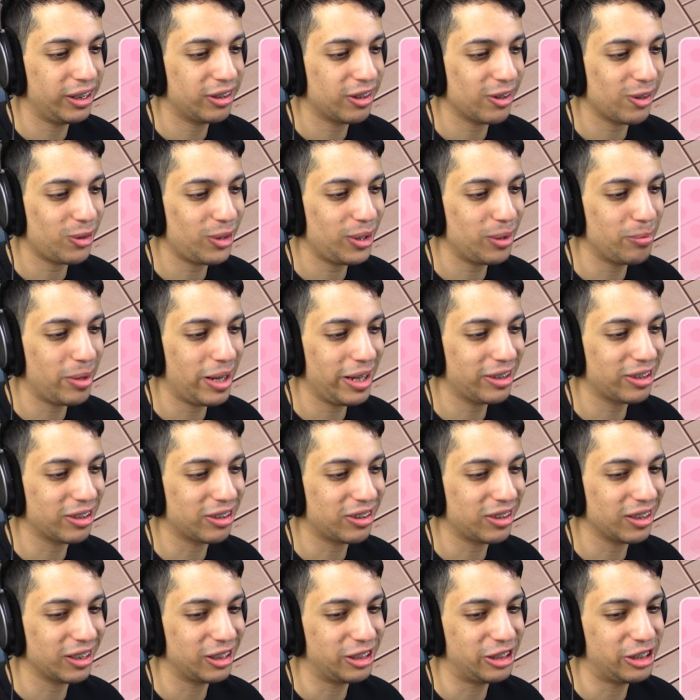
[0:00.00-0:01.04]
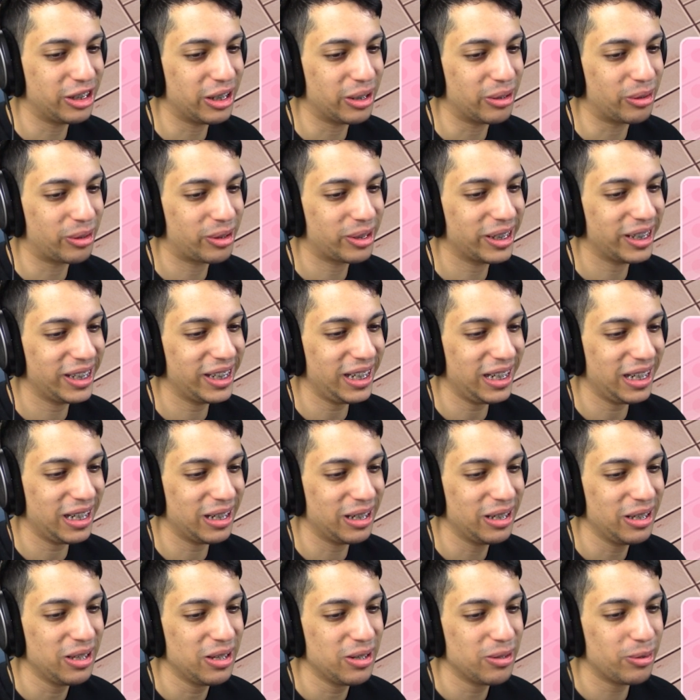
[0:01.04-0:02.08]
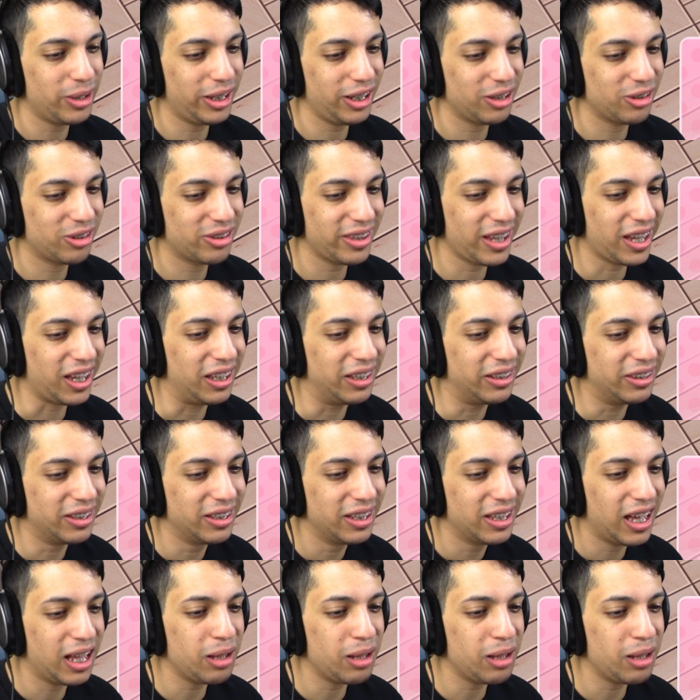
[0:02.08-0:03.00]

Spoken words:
Sayori makes a silly joke. Haha, what are you saying?